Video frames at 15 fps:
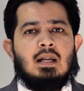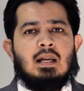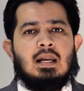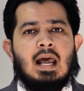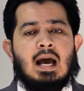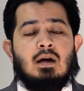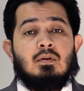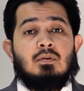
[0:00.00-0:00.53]

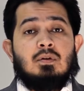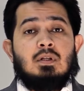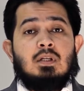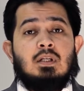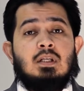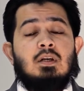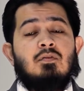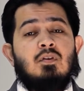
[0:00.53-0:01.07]
Now,
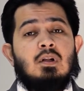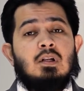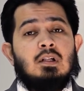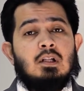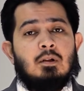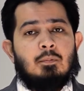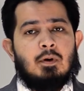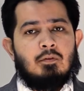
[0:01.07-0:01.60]
give you a
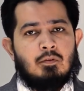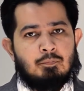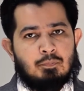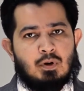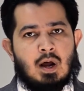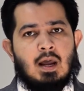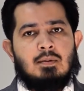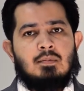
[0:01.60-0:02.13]
little bit of a
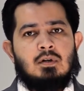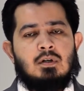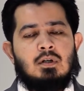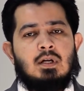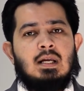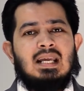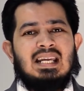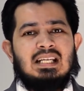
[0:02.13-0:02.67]
primer
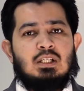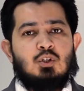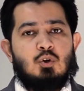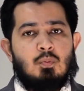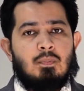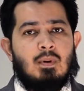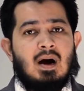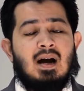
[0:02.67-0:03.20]
in
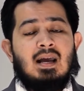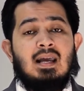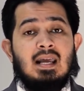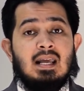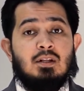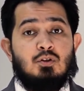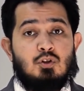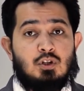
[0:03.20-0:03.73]
Dubai
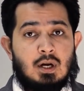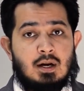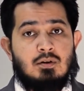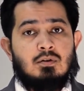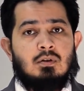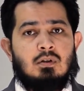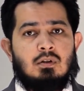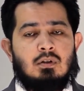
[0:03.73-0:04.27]
in
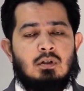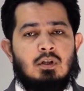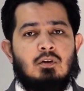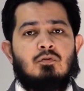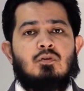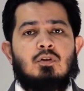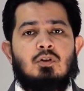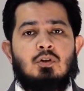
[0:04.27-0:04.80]
general.
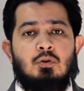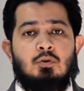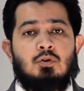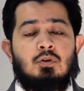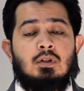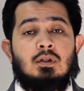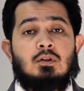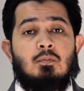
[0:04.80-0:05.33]
If you're new to
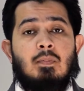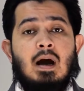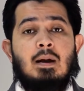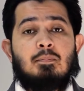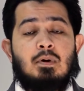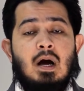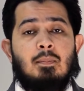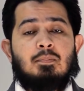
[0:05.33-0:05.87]
the Dubai
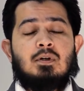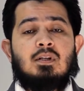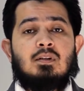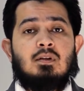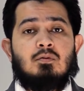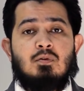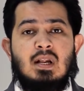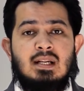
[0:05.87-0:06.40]
property
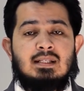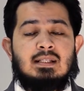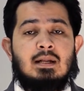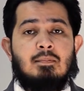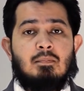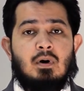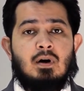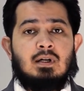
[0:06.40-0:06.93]
real
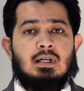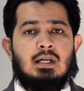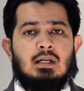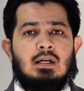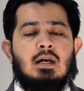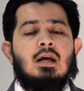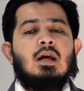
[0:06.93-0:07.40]
estate market,